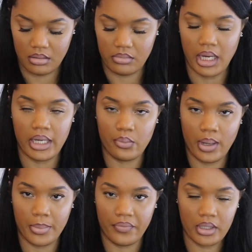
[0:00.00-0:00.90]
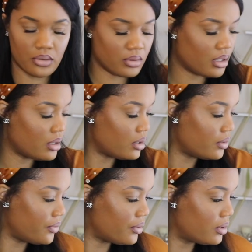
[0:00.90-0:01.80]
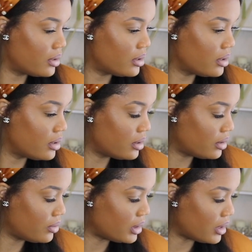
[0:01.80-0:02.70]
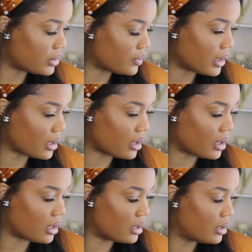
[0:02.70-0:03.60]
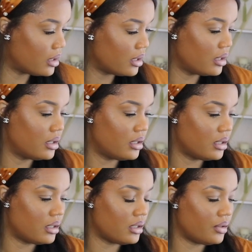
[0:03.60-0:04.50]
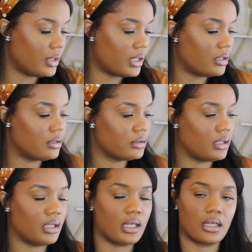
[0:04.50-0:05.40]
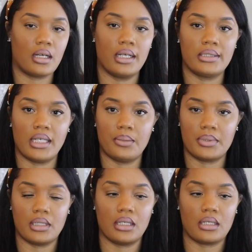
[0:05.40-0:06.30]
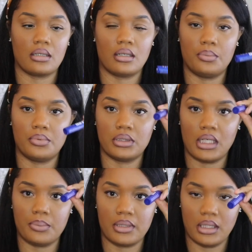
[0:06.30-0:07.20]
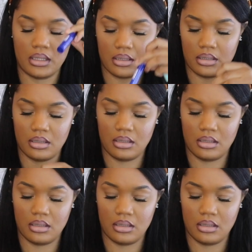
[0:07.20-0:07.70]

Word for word: Might need to wipe your phone off. What else do I carry? Oh yeah, I carry chapstick, a couple chapsticks.